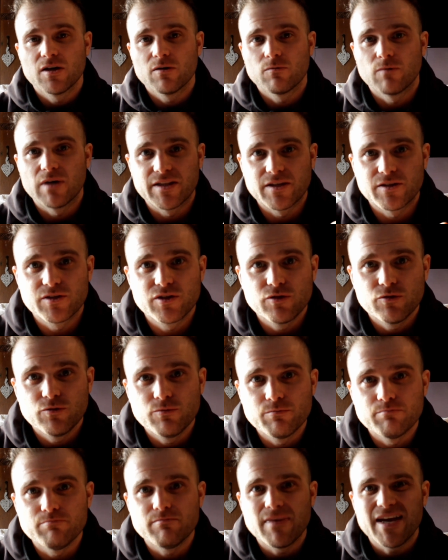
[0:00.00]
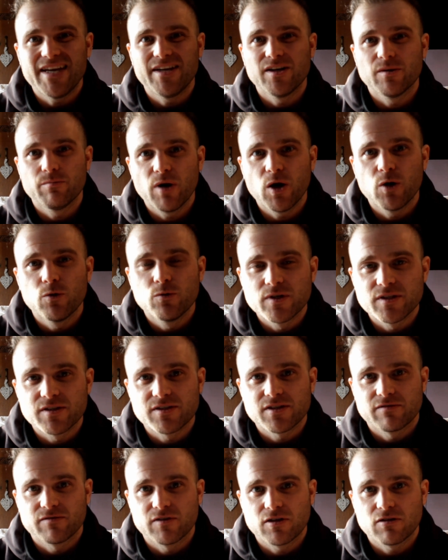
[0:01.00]
where the two main
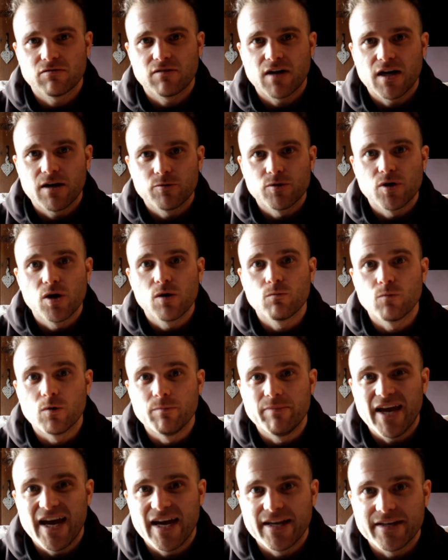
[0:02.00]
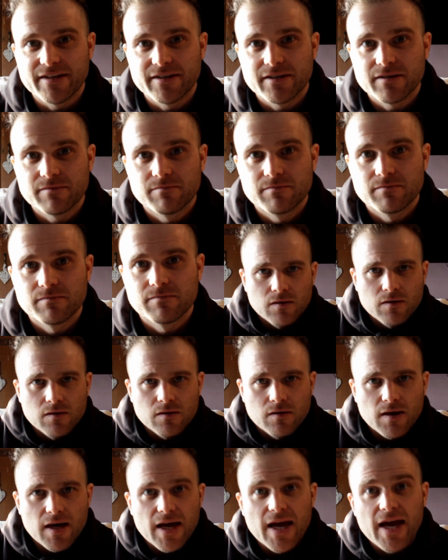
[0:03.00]
opponents of the crown were beheaded.
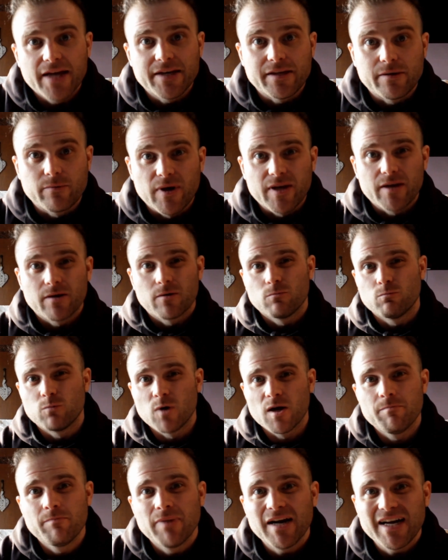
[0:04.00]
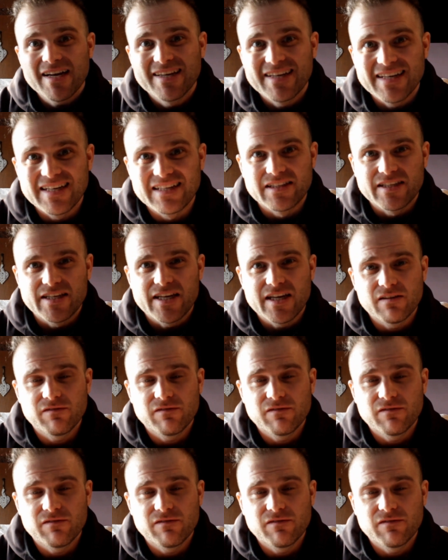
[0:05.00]
Anyway, we're back in the year